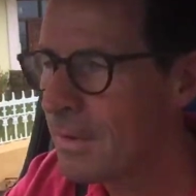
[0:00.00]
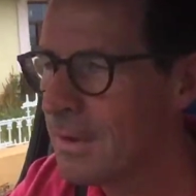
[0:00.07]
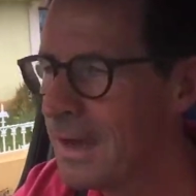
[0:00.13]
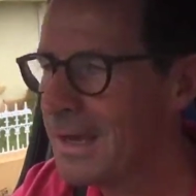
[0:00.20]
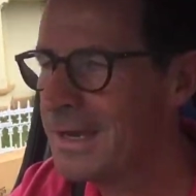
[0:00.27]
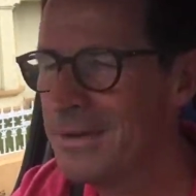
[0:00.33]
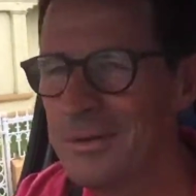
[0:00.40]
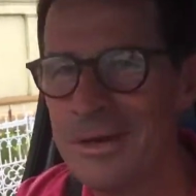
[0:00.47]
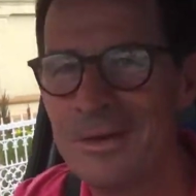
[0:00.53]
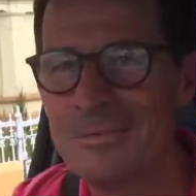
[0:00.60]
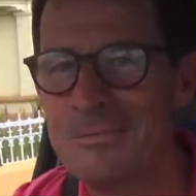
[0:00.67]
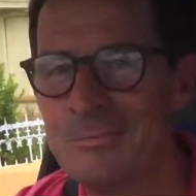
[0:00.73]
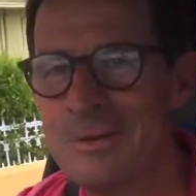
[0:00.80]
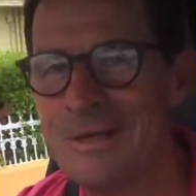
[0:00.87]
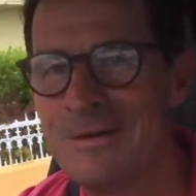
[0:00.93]
Anyway,
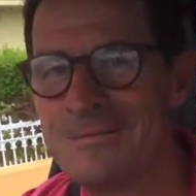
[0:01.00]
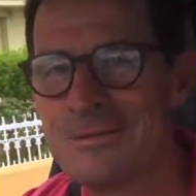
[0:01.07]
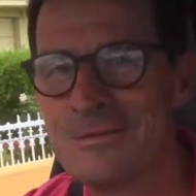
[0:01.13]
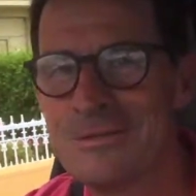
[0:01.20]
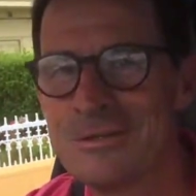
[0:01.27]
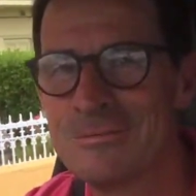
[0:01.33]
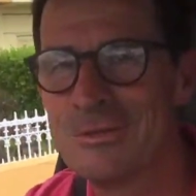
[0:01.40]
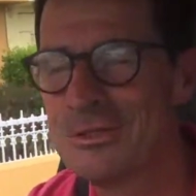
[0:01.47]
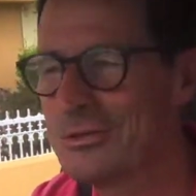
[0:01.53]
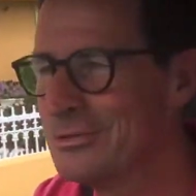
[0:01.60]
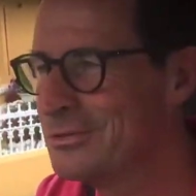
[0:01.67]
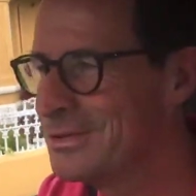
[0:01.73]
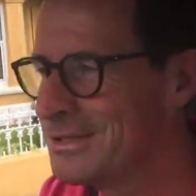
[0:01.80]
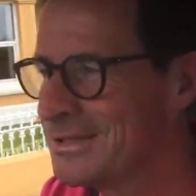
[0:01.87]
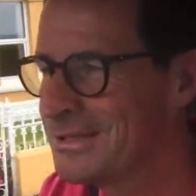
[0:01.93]
we'll have to do some
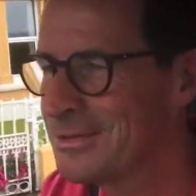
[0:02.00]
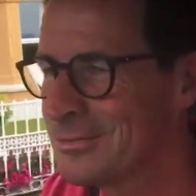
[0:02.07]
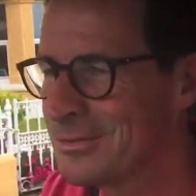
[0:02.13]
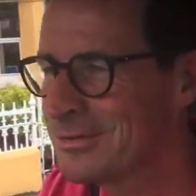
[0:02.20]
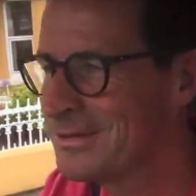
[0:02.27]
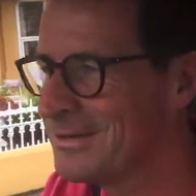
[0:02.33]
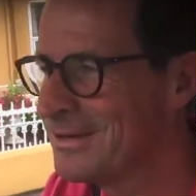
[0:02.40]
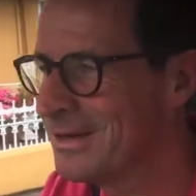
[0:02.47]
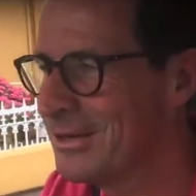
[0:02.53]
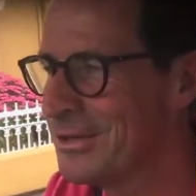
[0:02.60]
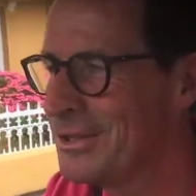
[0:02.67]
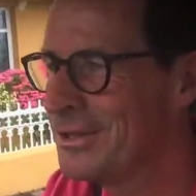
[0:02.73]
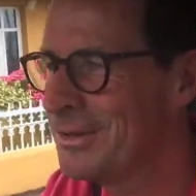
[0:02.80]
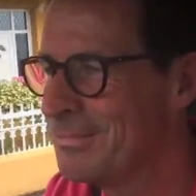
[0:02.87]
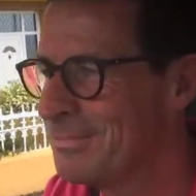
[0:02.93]
tunes because we're on
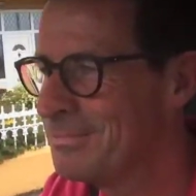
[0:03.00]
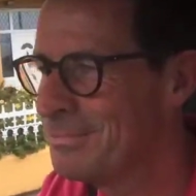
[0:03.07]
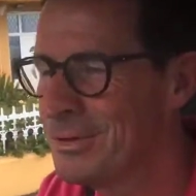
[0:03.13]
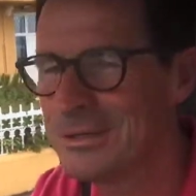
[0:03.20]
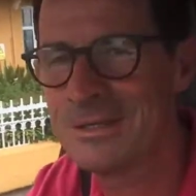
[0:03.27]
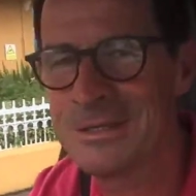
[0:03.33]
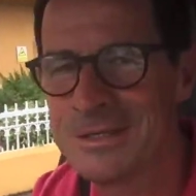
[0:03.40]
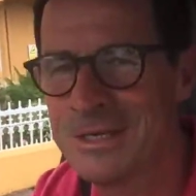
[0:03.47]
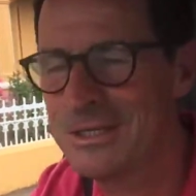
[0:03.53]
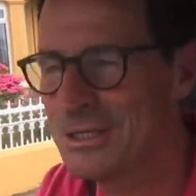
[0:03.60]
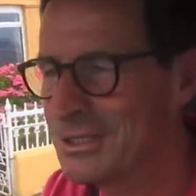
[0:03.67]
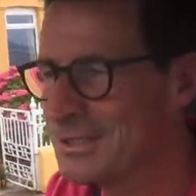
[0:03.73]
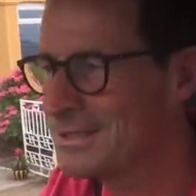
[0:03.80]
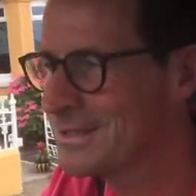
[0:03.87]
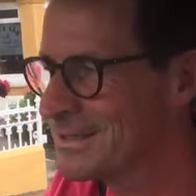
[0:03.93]
the bus
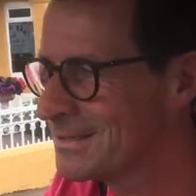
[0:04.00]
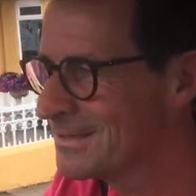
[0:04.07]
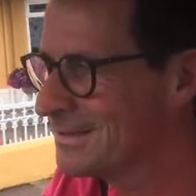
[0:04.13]
sessions.